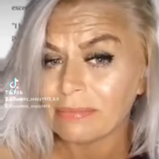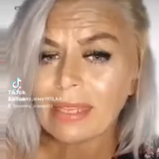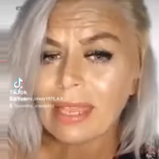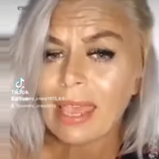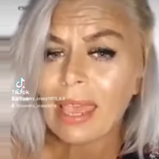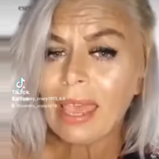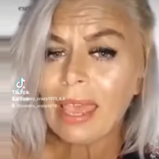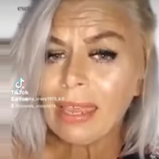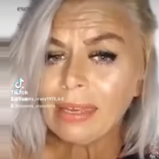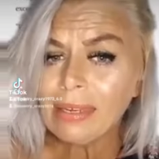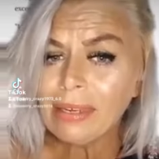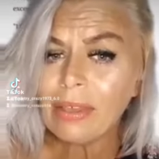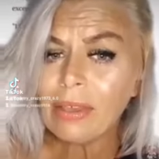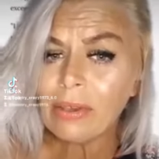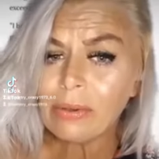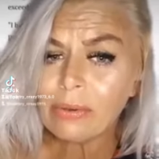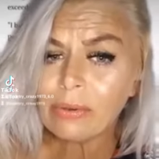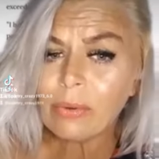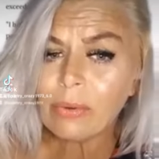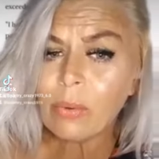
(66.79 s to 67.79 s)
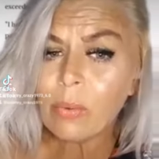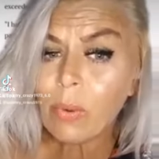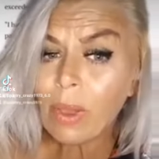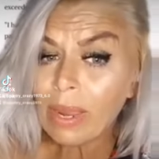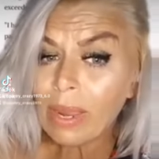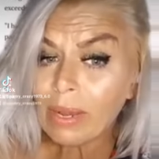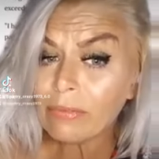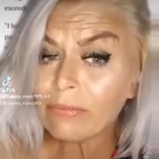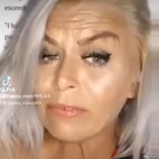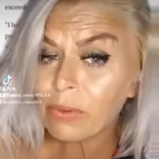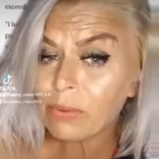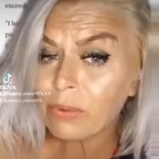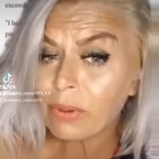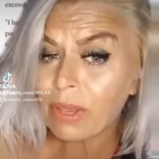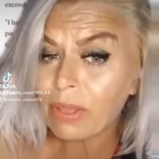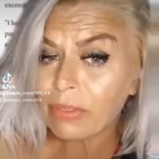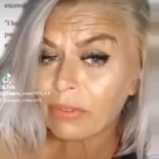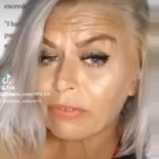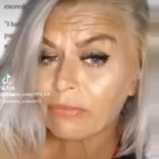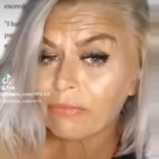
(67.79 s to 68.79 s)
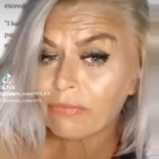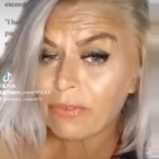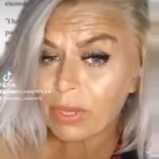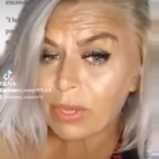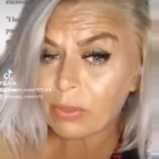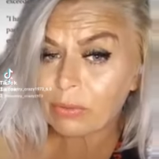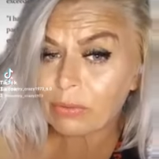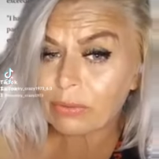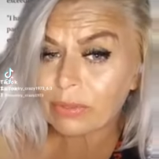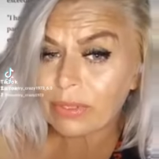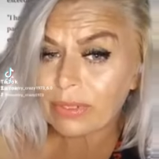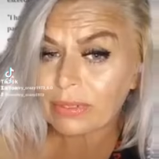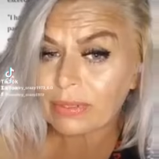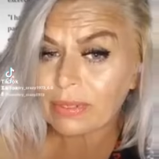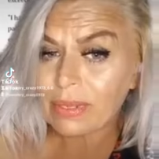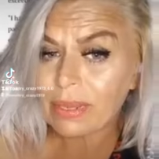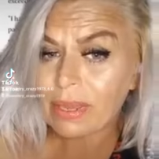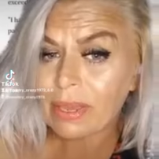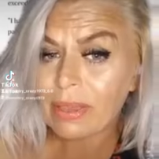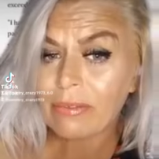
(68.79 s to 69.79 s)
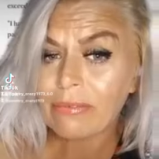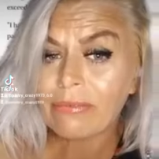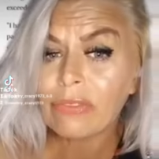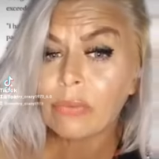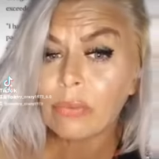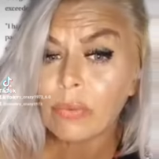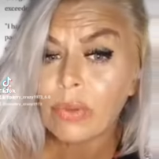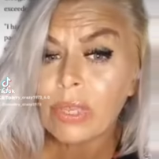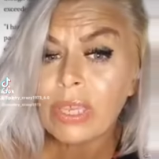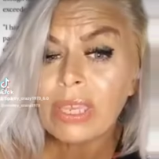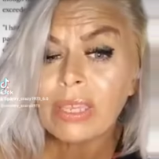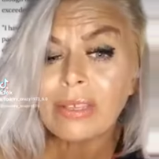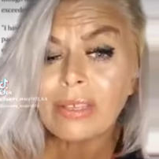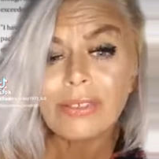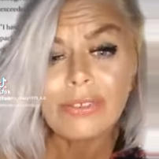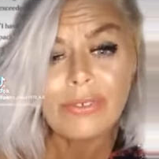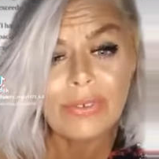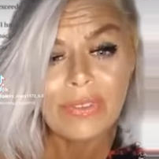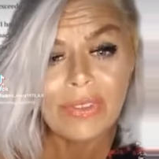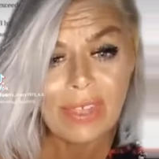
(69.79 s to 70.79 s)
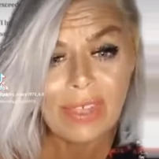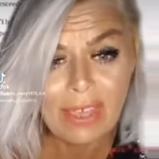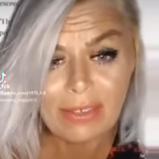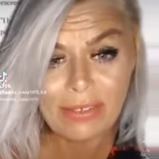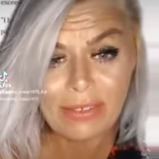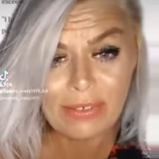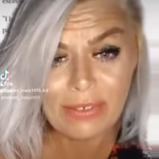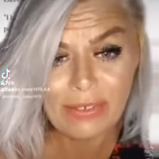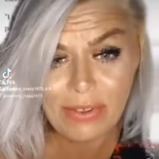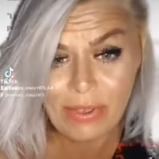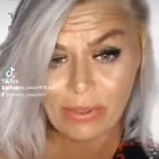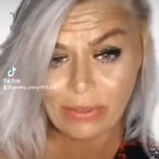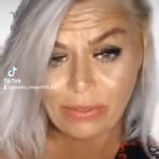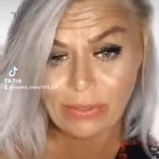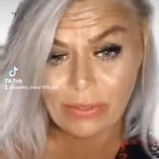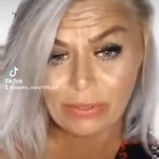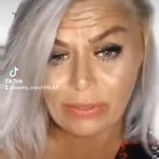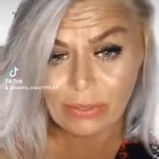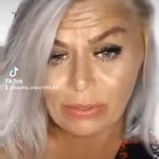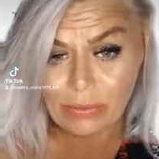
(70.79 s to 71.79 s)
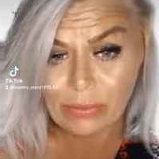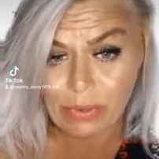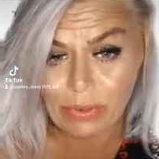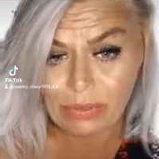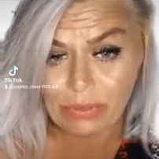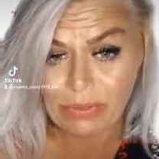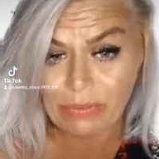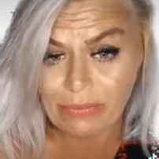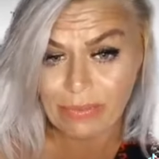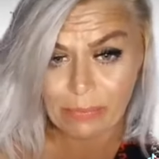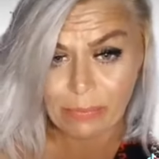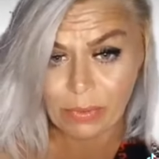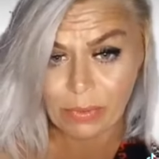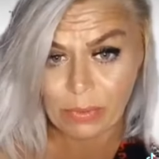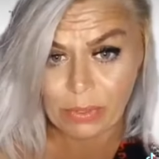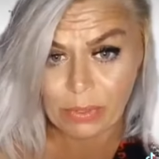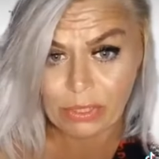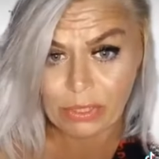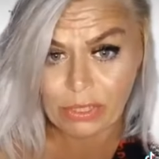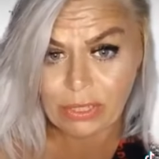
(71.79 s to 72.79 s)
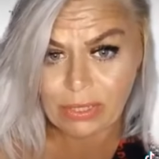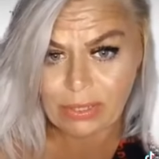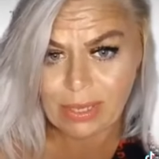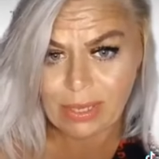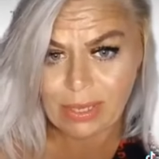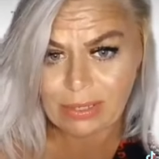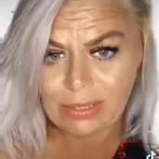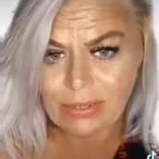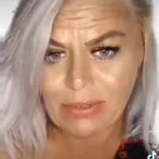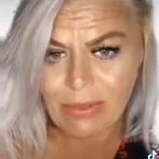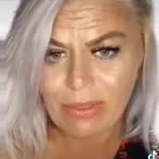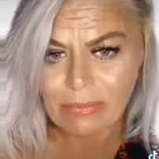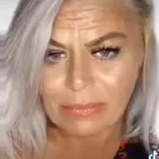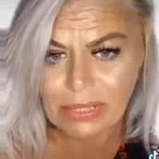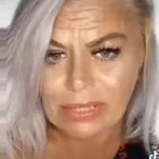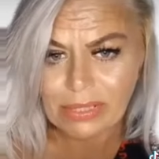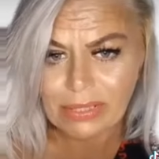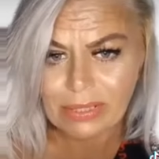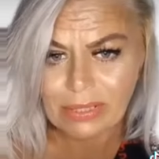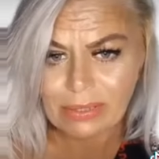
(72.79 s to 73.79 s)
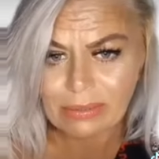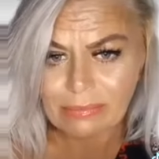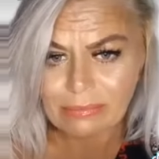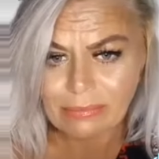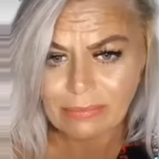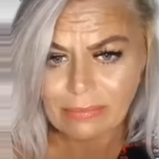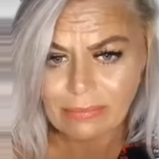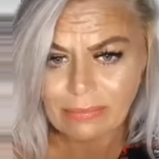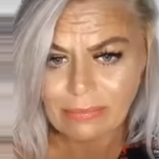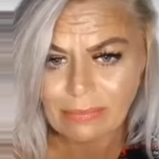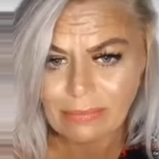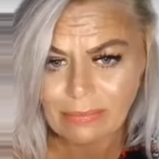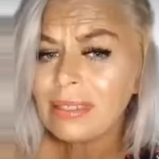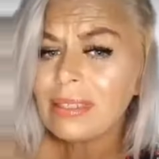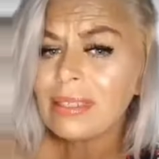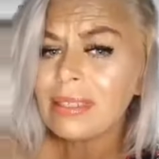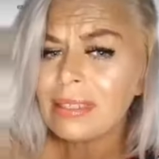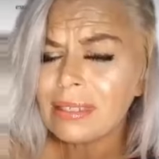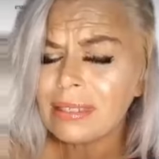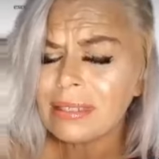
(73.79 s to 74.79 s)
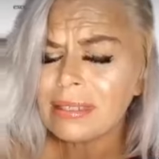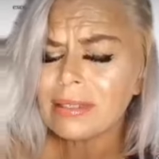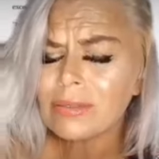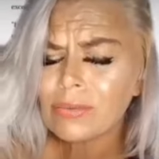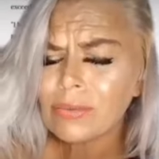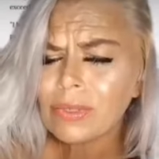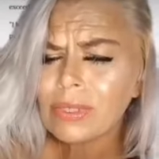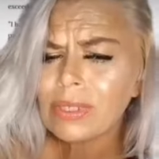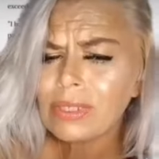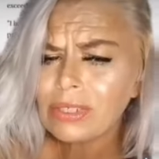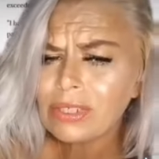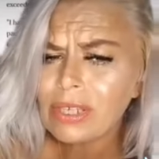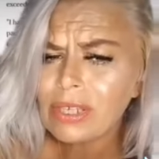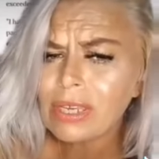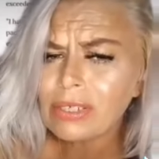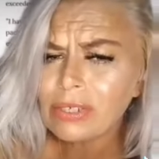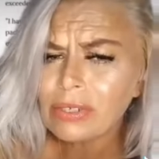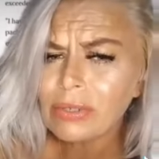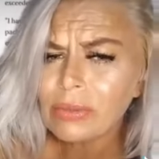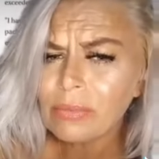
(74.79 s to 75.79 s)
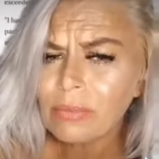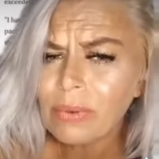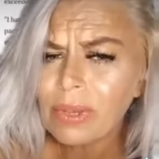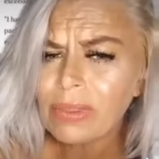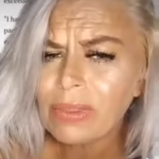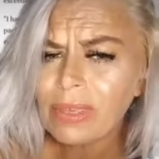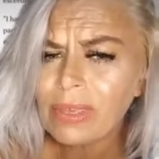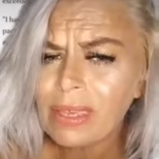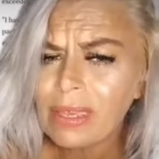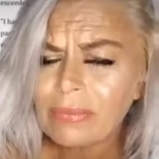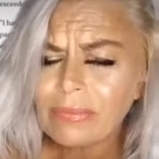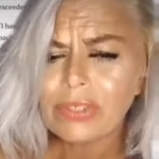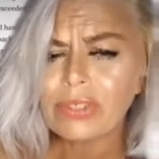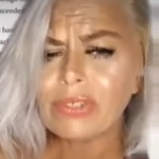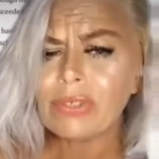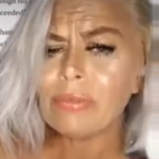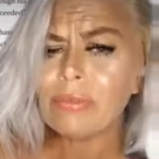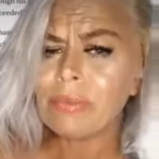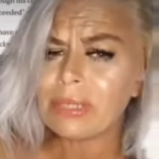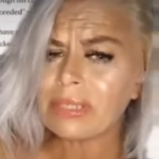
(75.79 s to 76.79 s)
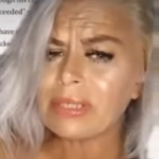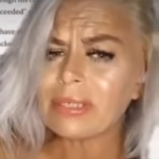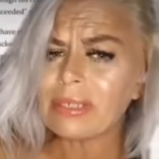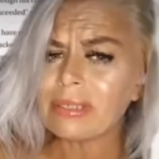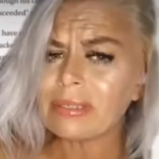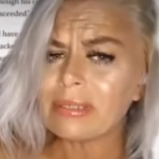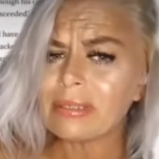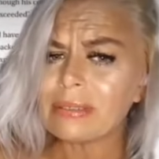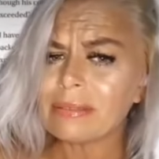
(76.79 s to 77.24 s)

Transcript: I know quite a few other folks of $300,000 worth of ammunition that has gone missing. This is really changing the way they have to do business.